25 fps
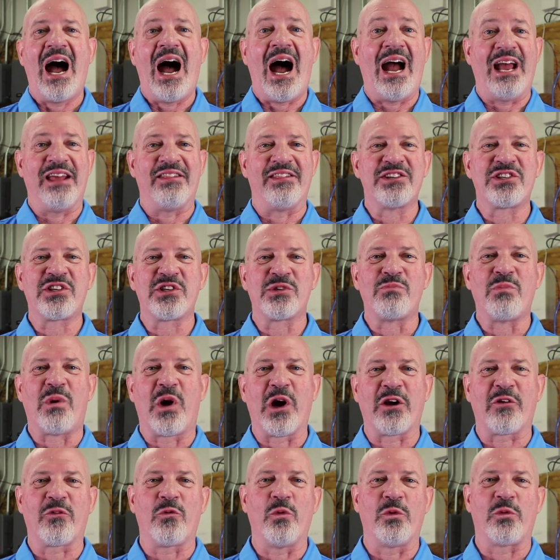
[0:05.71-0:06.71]
Hi, this is
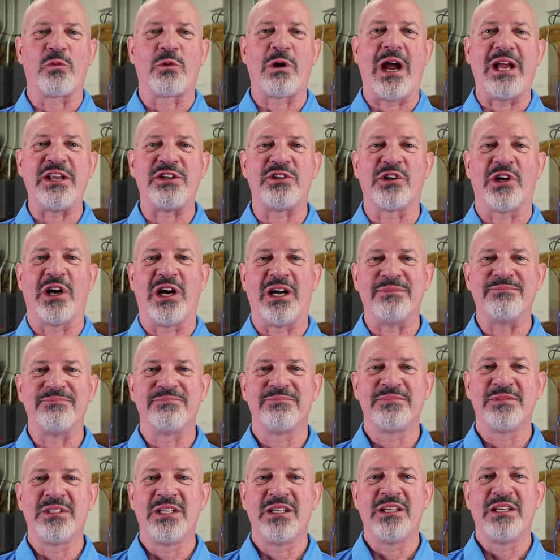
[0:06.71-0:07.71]
Marc with Ritron.
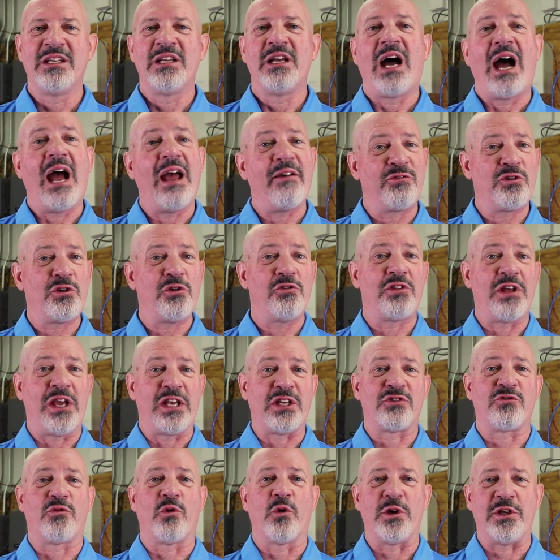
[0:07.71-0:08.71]
I have two
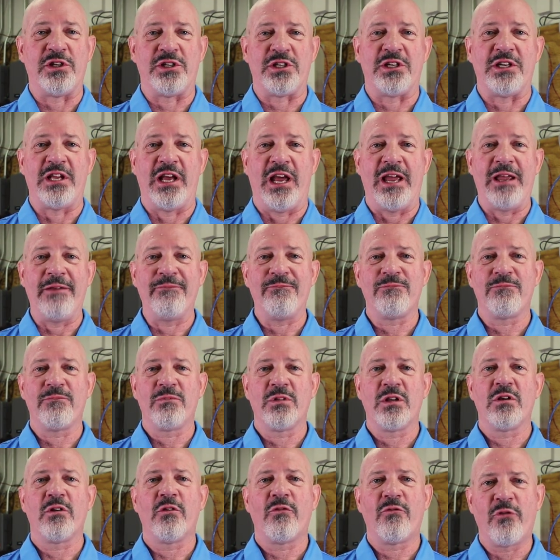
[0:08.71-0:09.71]
things for you today.
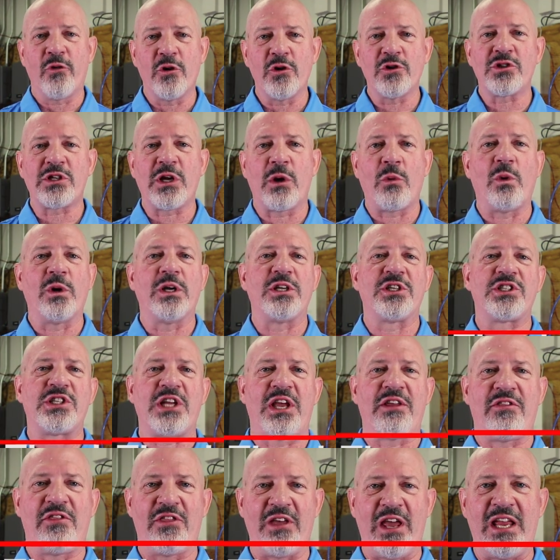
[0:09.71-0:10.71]
First, I want to
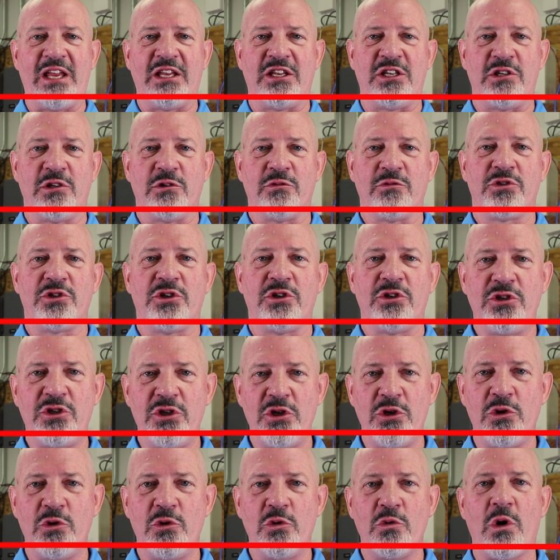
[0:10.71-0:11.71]
say thank you to
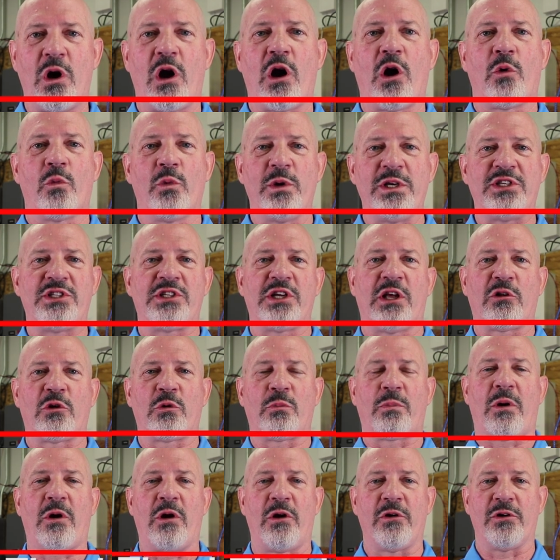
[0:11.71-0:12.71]
you, our
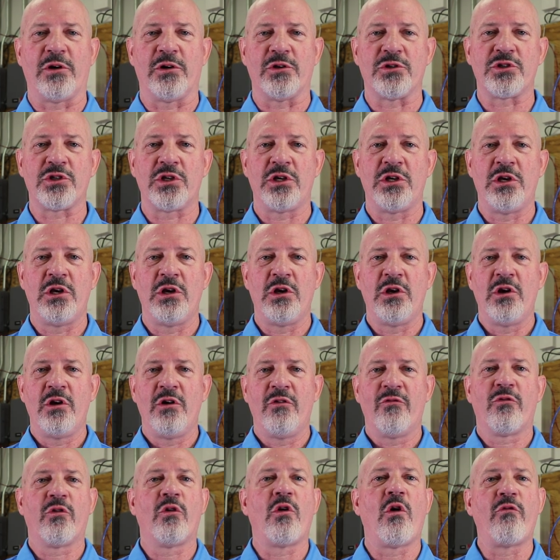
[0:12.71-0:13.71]
reseller partners.
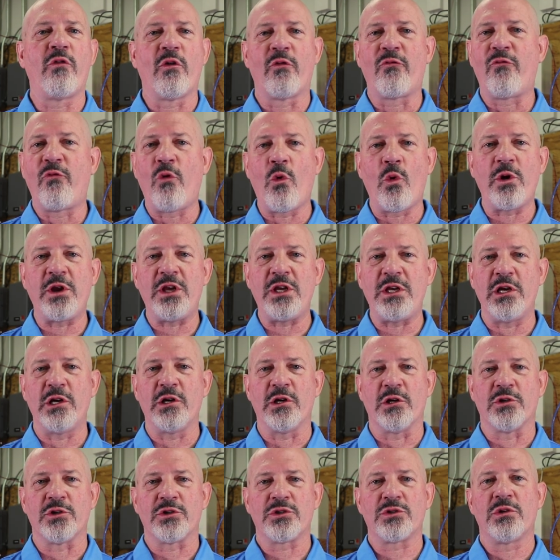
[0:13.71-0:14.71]
For over 40
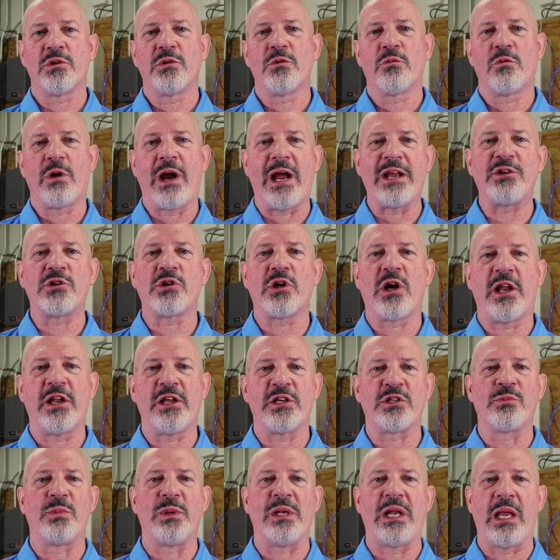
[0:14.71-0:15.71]
years, Ritron
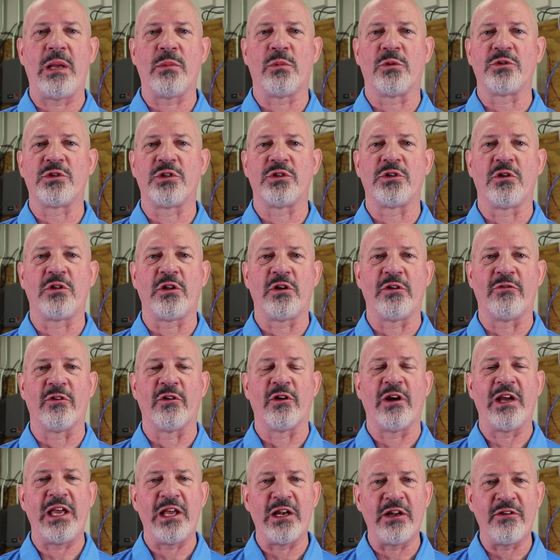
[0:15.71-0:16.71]
has been able to
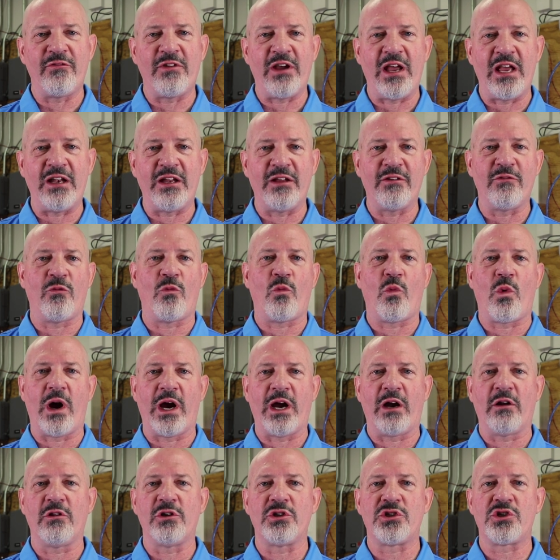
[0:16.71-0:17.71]
deliver innovative
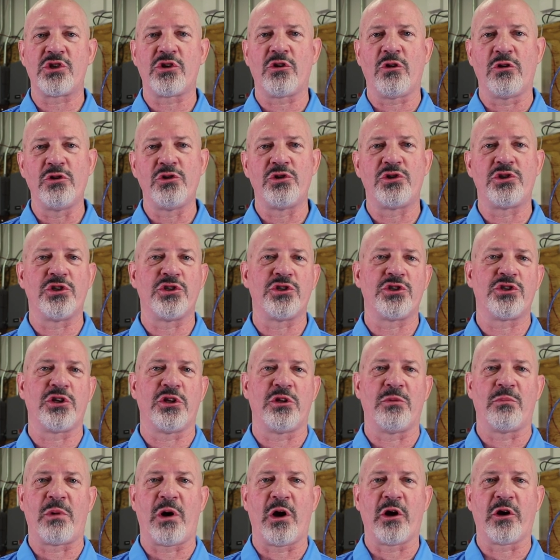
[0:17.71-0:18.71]
wireless solutions to
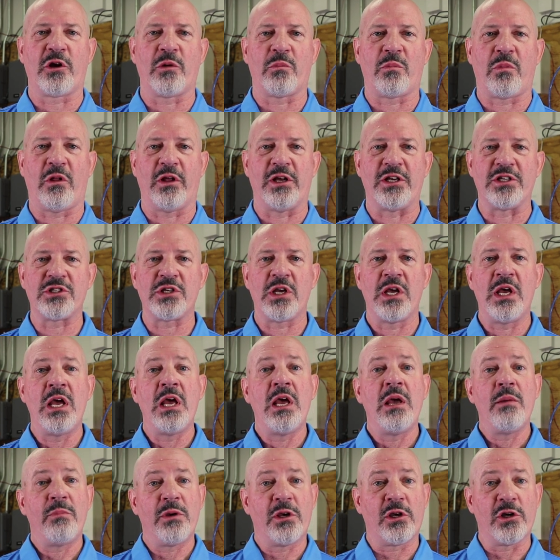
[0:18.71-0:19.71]
the marketplace
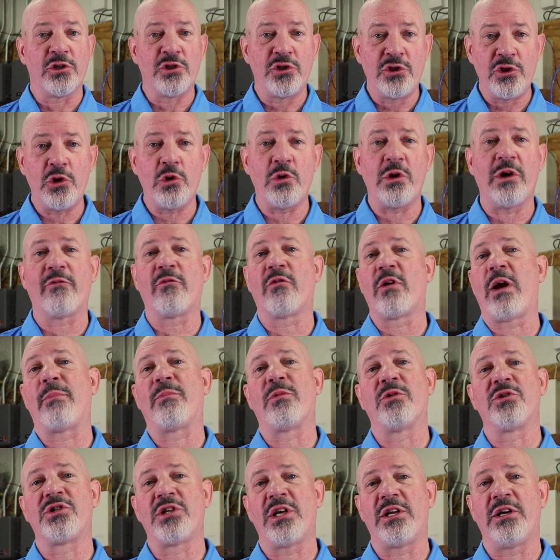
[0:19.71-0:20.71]
because you have
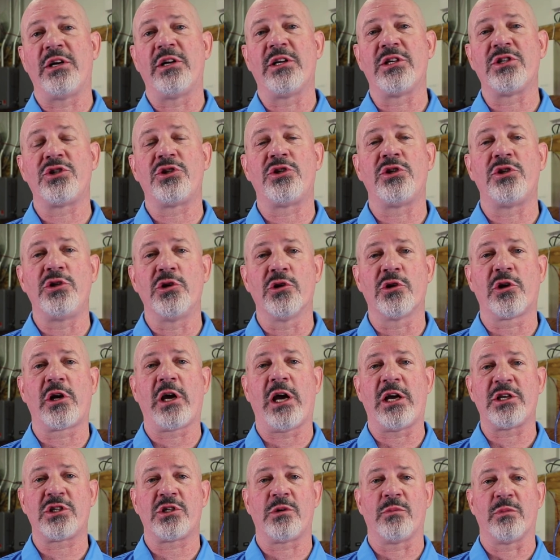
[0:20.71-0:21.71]
represented us to your
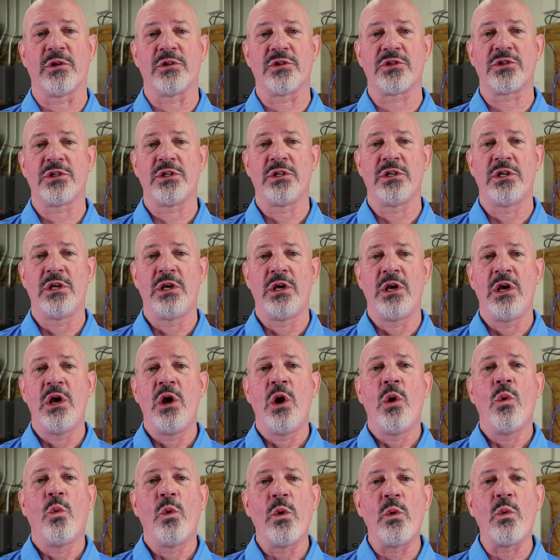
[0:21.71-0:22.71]
customers.
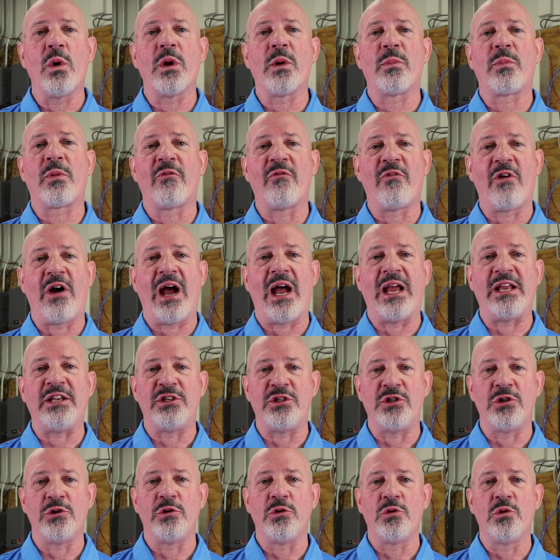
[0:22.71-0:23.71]
We want to provide
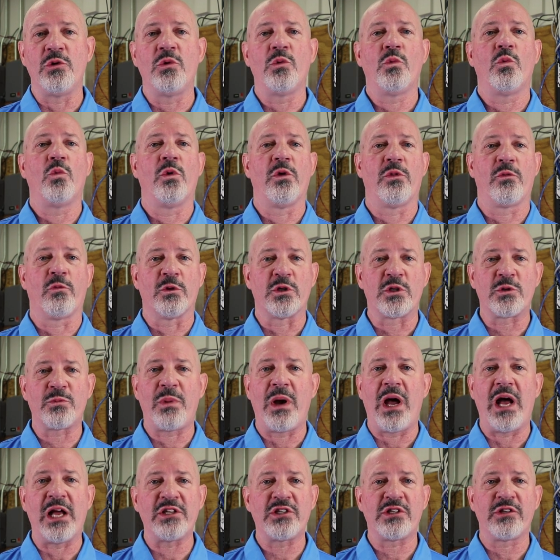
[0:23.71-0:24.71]
you with
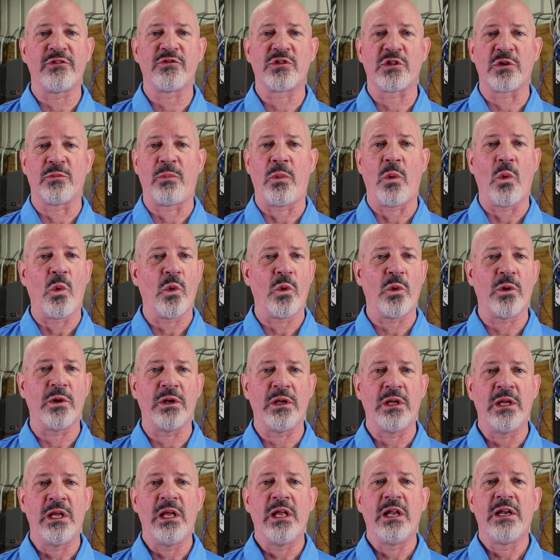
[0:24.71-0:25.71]
responsive support,
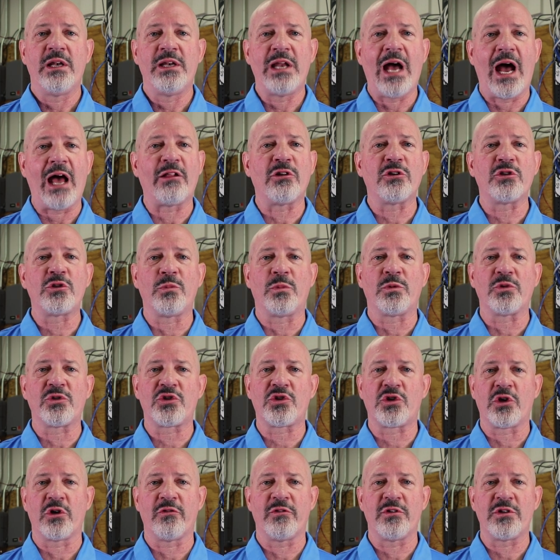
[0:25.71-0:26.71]
knowledgeable
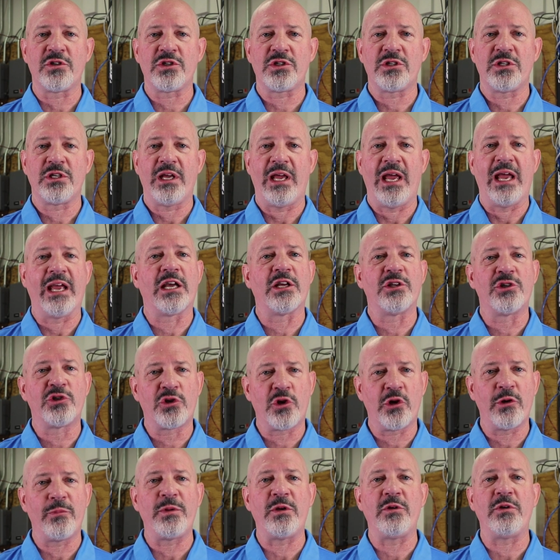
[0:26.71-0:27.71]
service, and
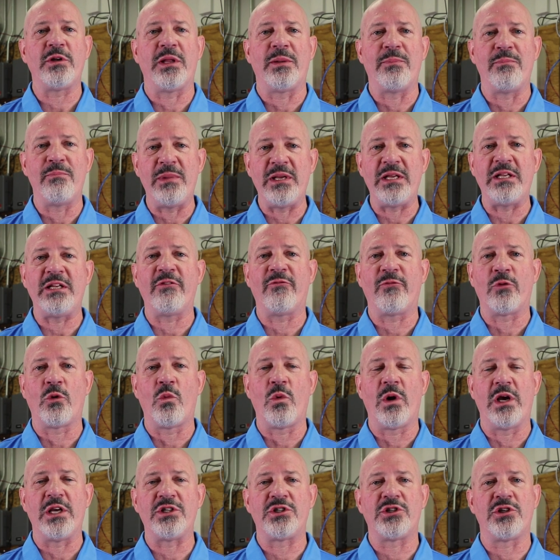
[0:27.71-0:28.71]
contribute in meaningful
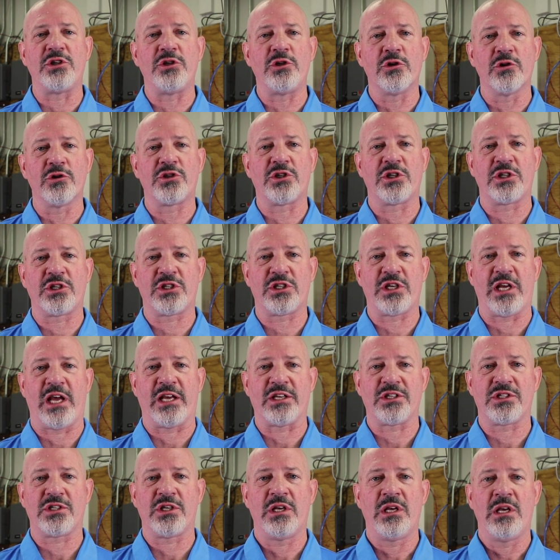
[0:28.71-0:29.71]
ways to your
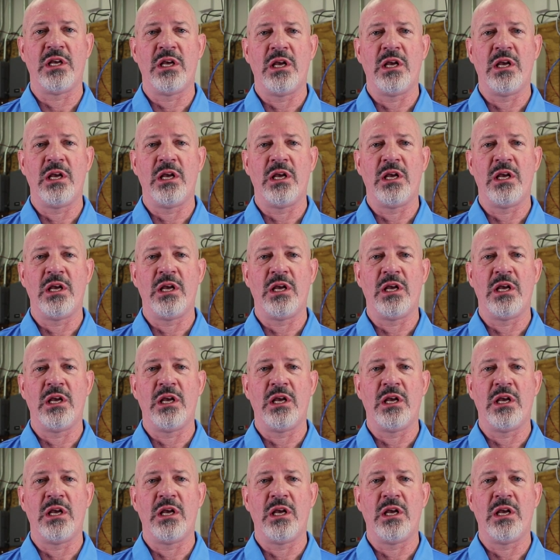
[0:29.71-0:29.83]
success.